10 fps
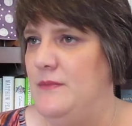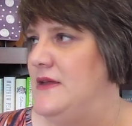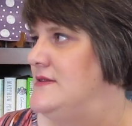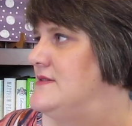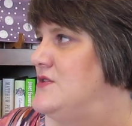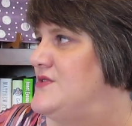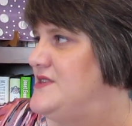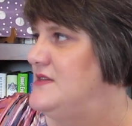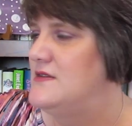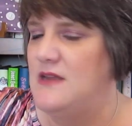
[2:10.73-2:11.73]
because
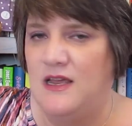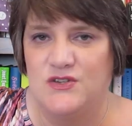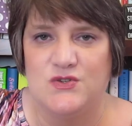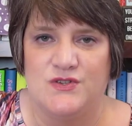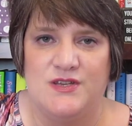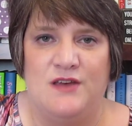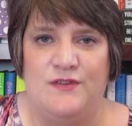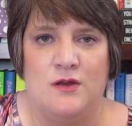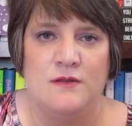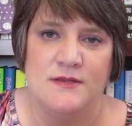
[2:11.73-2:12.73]
there's extra stuff
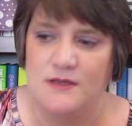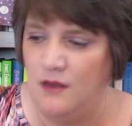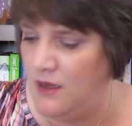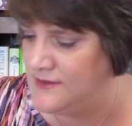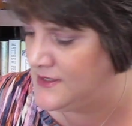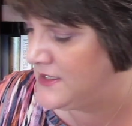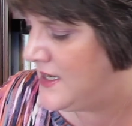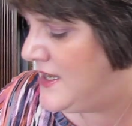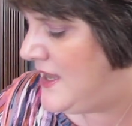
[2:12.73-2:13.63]
here in this closet